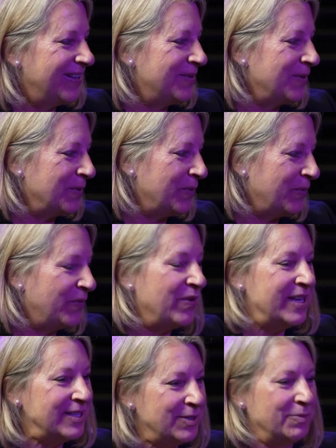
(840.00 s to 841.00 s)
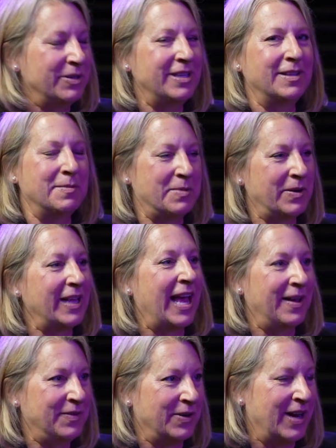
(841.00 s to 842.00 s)
who finished reading the book
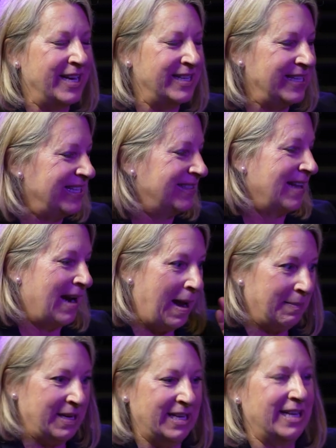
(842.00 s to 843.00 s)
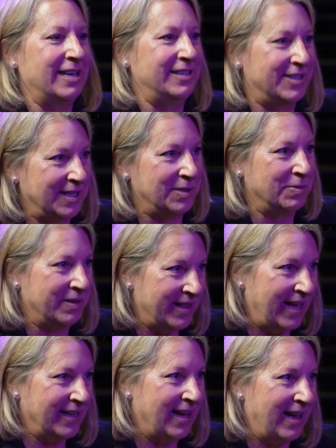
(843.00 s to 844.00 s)
after I did. He said, "I'm going to get in touch with
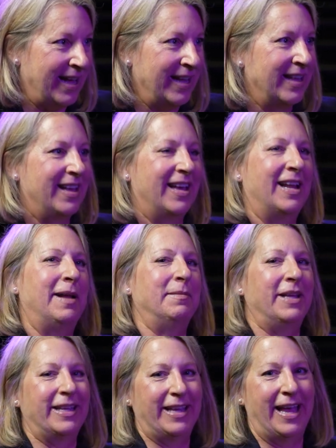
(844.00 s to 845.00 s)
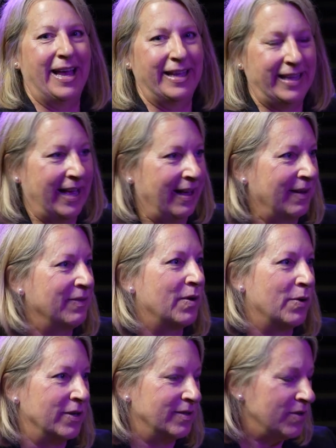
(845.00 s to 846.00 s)
that guy," and I'm like, "Yeah, of
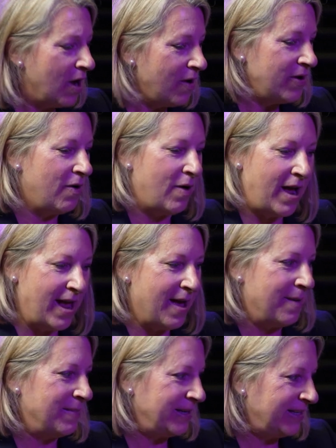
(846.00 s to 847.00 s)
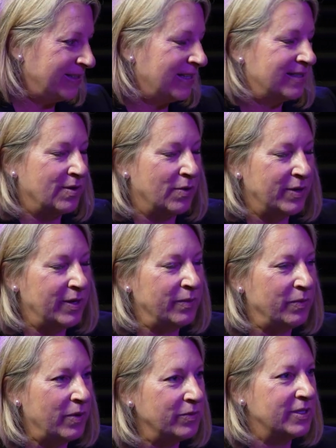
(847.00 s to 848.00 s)
course. No, I am." And so he
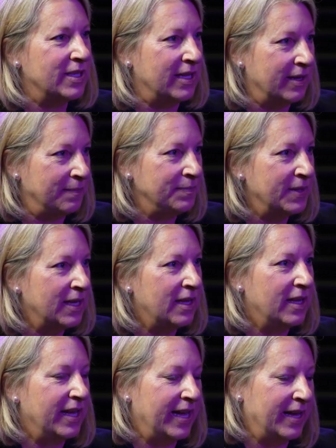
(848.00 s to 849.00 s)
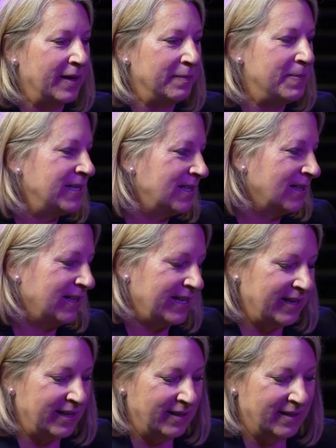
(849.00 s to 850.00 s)
wrote to him, and
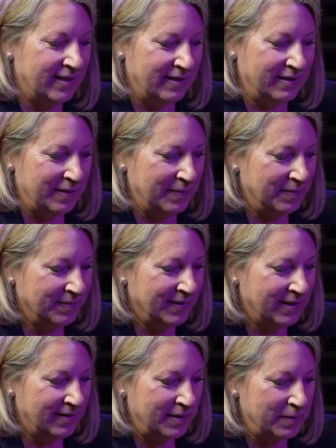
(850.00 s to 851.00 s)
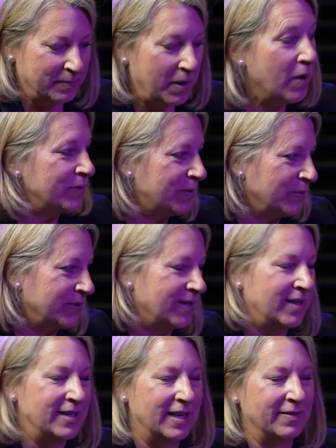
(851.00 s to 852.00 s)
basically the post was
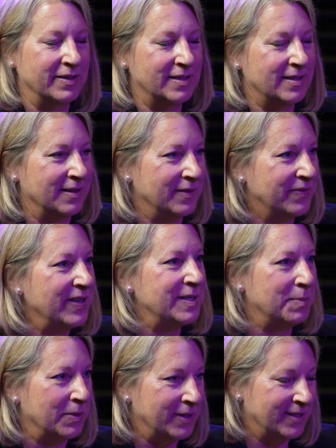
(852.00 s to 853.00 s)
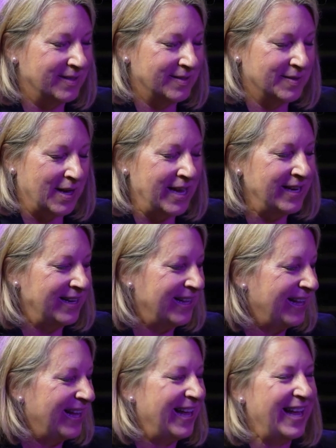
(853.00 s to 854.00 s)
on David's Facebook site,
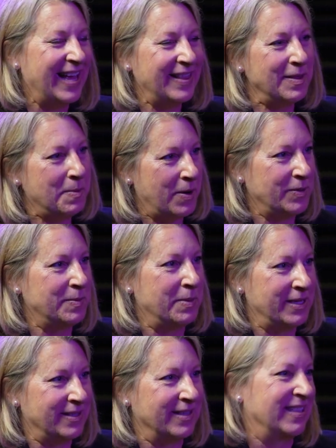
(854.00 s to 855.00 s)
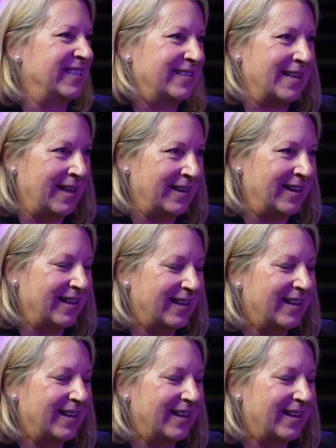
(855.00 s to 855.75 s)
and the post basically said,